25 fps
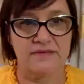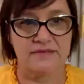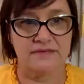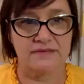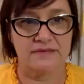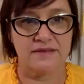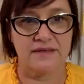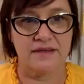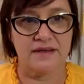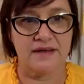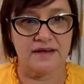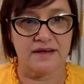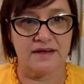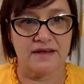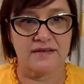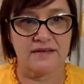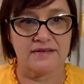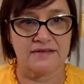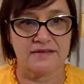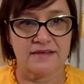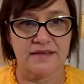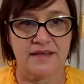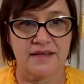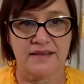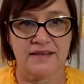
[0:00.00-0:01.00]
yeah
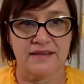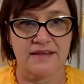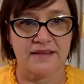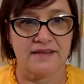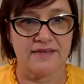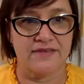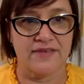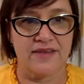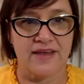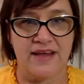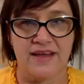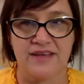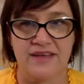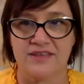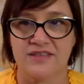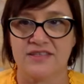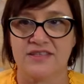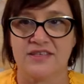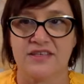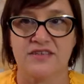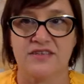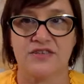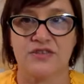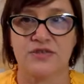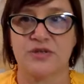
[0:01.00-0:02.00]
i love that
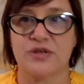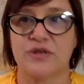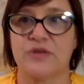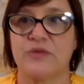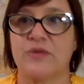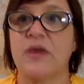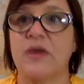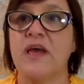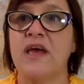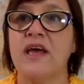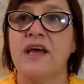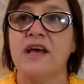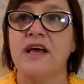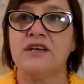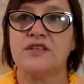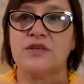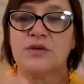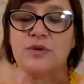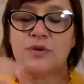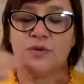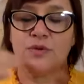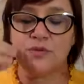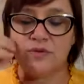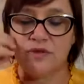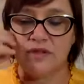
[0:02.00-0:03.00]
just controlling
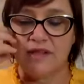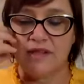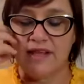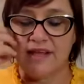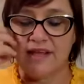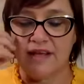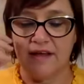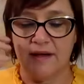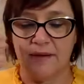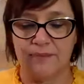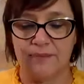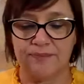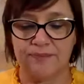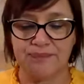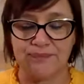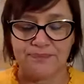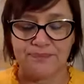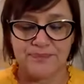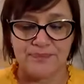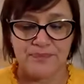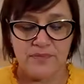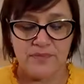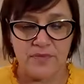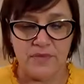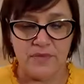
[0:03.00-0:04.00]
so the um
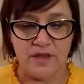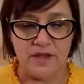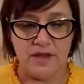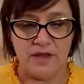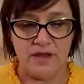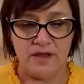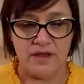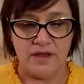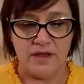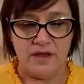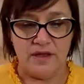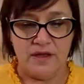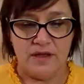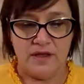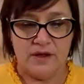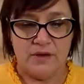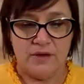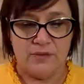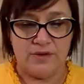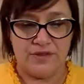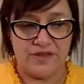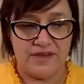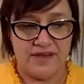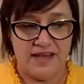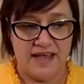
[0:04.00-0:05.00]

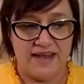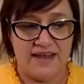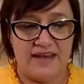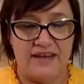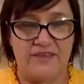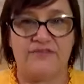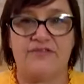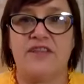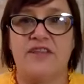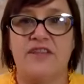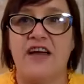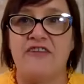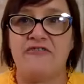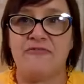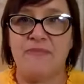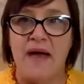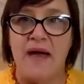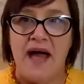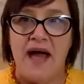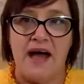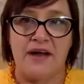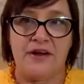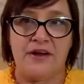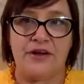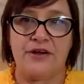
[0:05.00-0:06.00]
with negative life
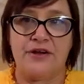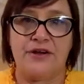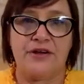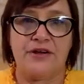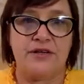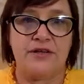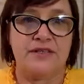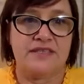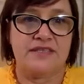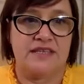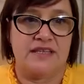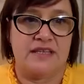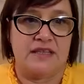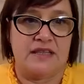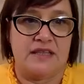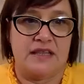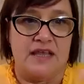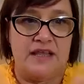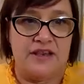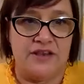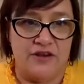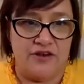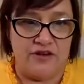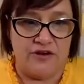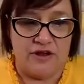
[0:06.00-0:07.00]
patterns and in,
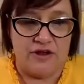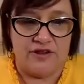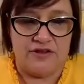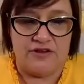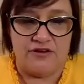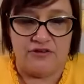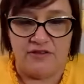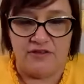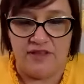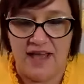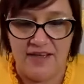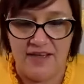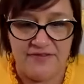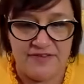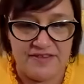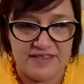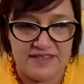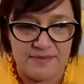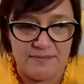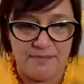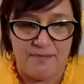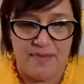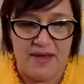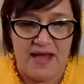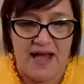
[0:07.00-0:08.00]
in your in your life is
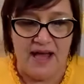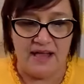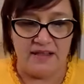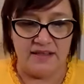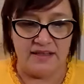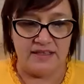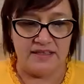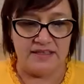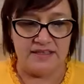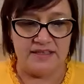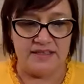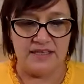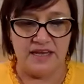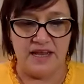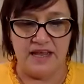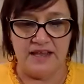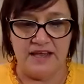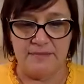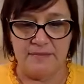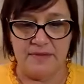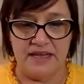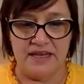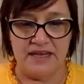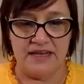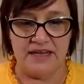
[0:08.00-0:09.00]
imbalanced and
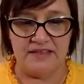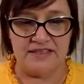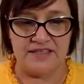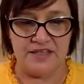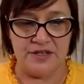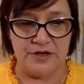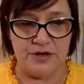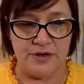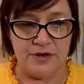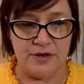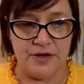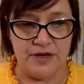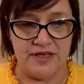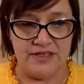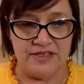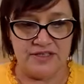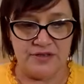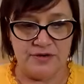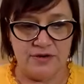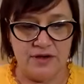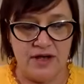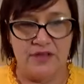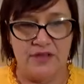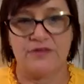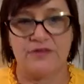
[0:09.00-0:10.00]
I mean, is there is
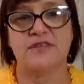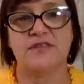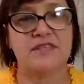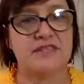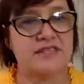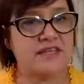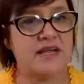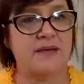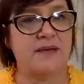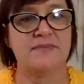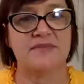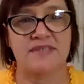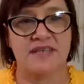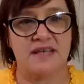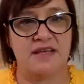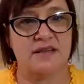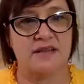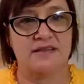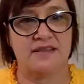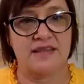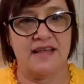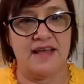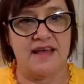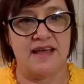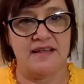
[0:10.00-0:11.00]
there other steps that
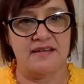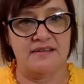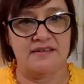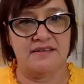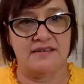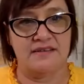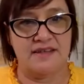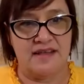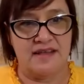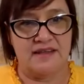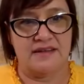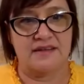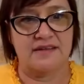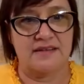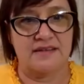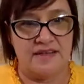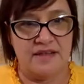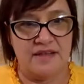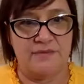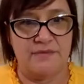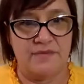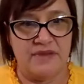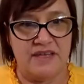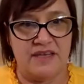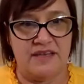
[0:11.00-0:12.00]
that that
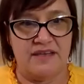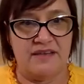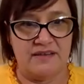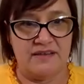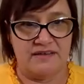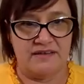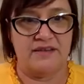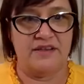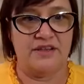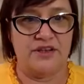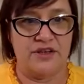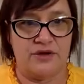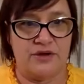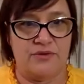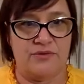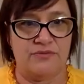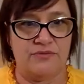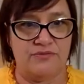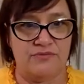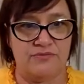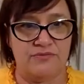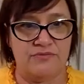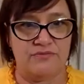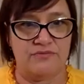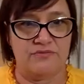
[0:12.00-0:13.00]
can be you know
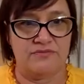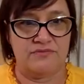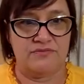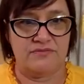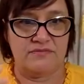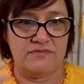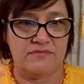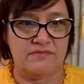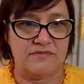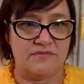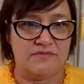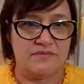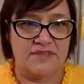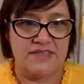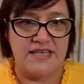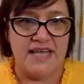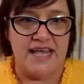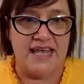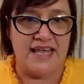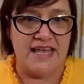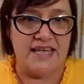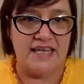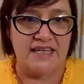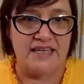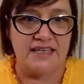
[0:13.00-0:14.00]

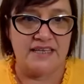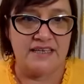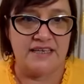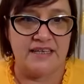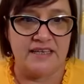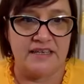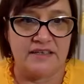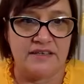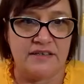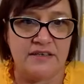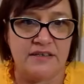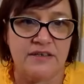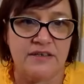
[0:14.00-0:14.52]
taken yeah,